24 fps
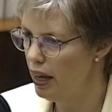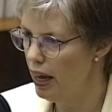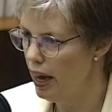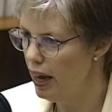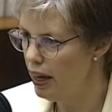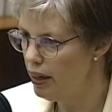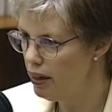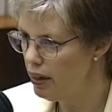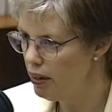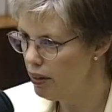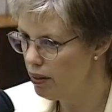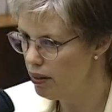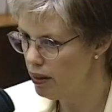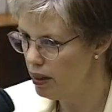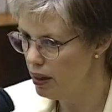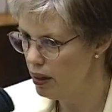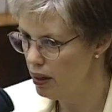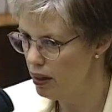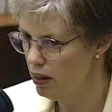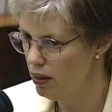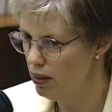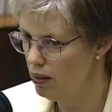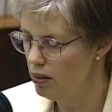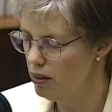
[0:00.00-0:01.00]

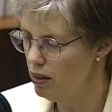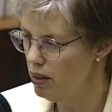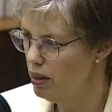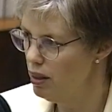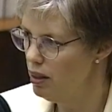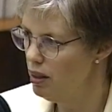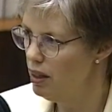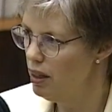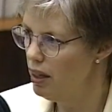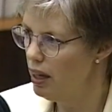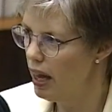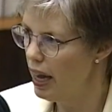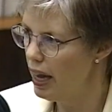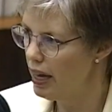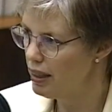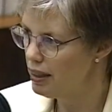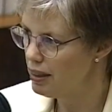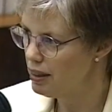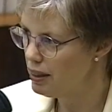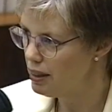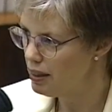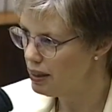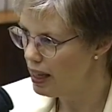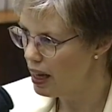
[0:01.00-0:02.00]
anything
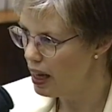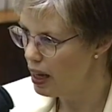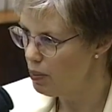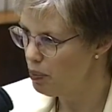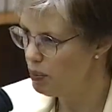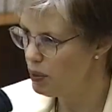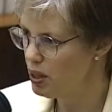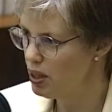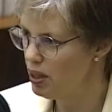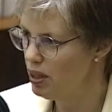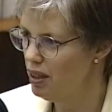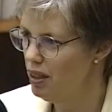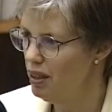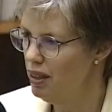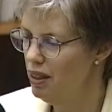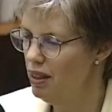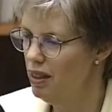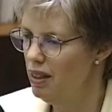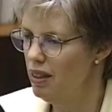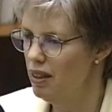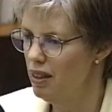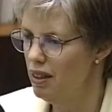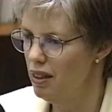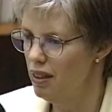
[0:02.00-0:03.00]
except
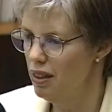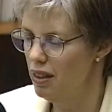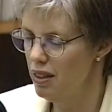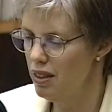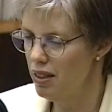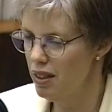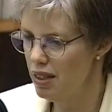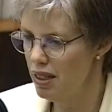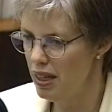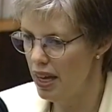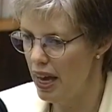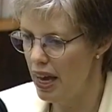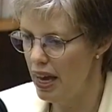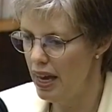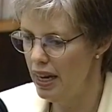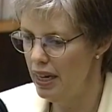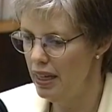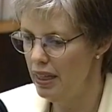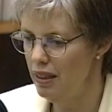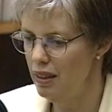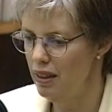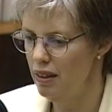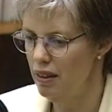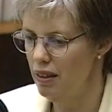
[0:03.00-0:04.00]

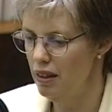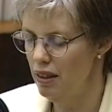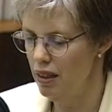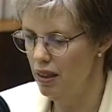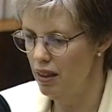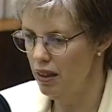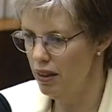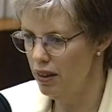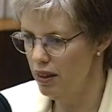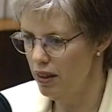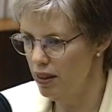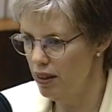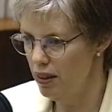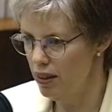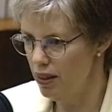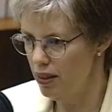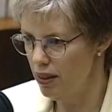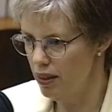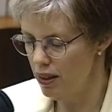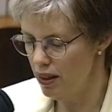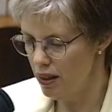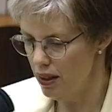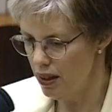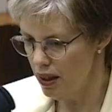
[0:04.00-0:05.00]
saying,
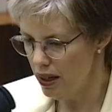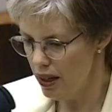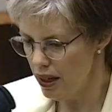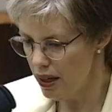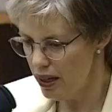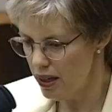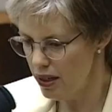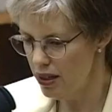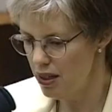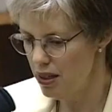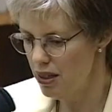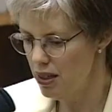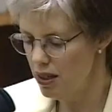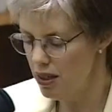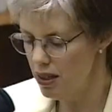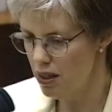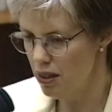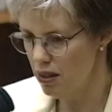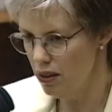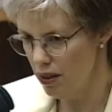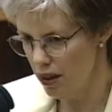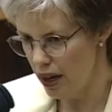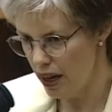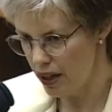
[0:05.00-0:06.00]
is this
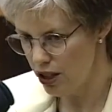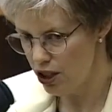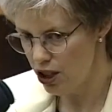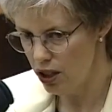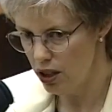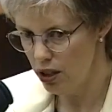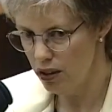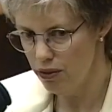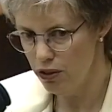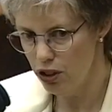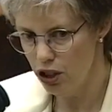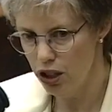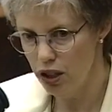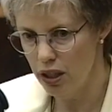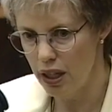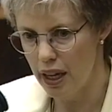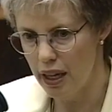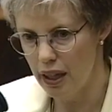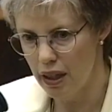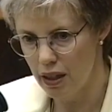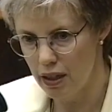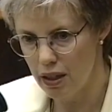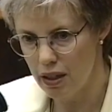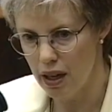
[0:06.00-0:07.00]
collection of
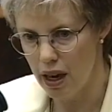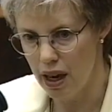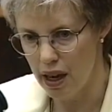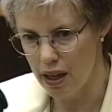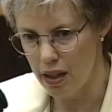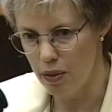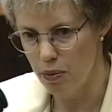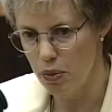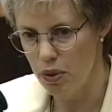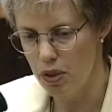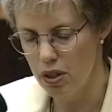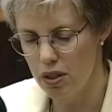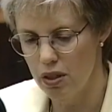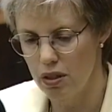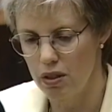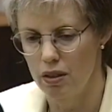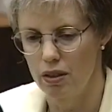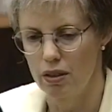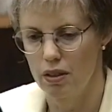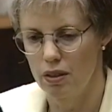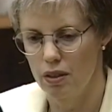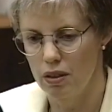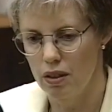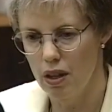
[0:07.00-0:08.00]
genetic types
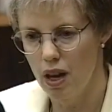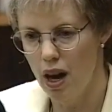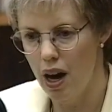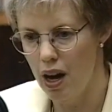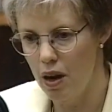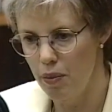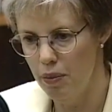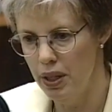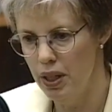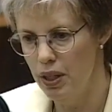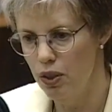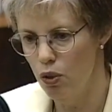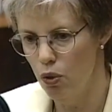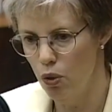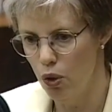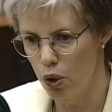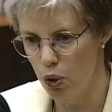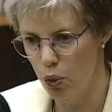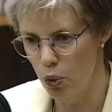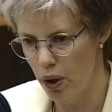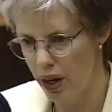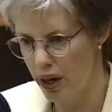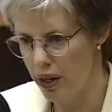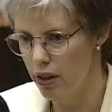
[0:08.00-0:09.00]
common or
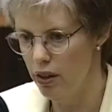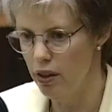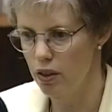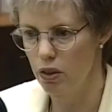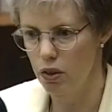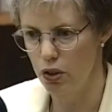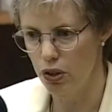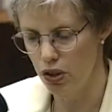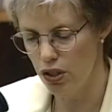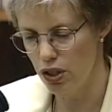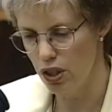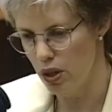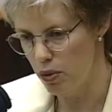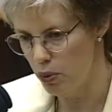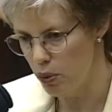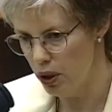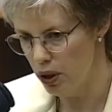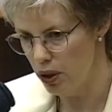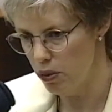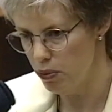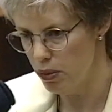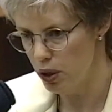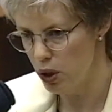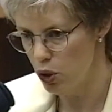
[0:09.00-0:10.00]
rare or
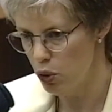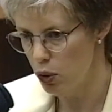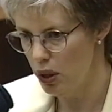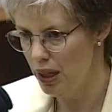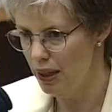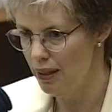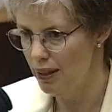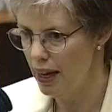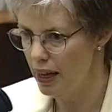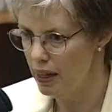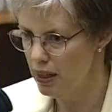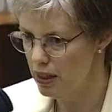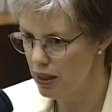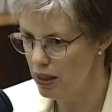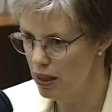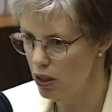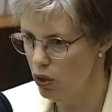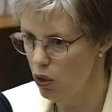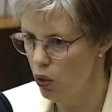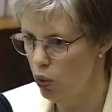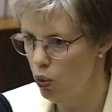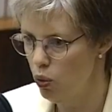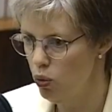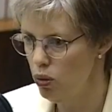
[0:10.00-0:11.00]
somewhere in between? That is the
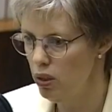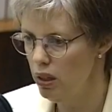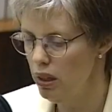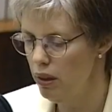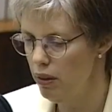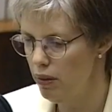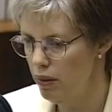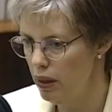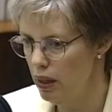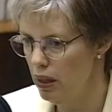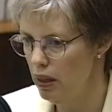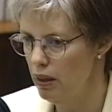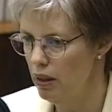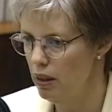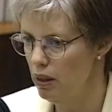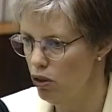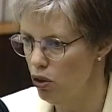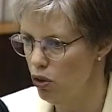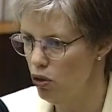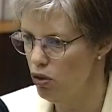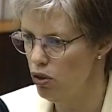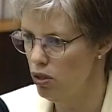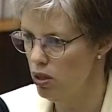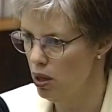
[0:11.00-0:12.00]
only thing that
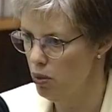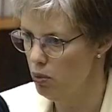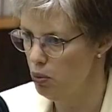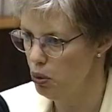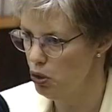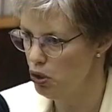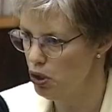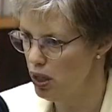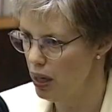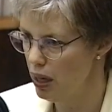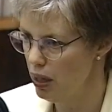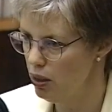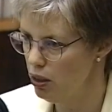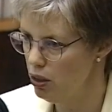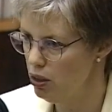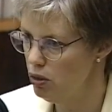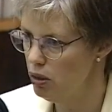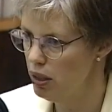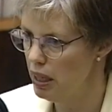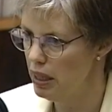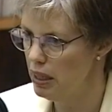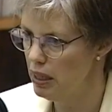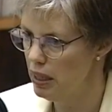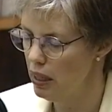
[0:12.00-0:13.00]
those numbers tell you.
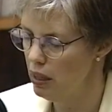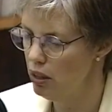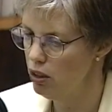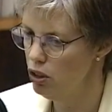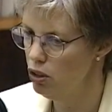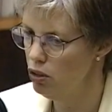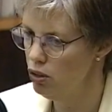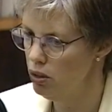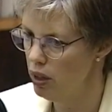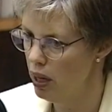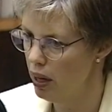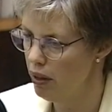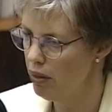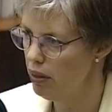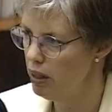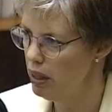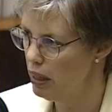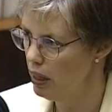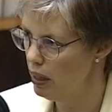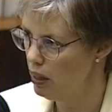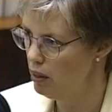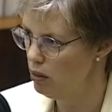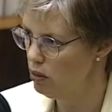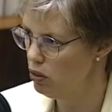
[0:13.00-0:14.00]
They tell you nothing
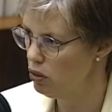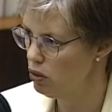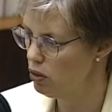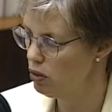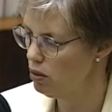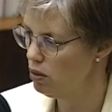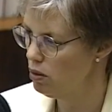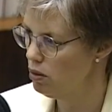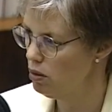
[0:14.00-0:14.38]
else.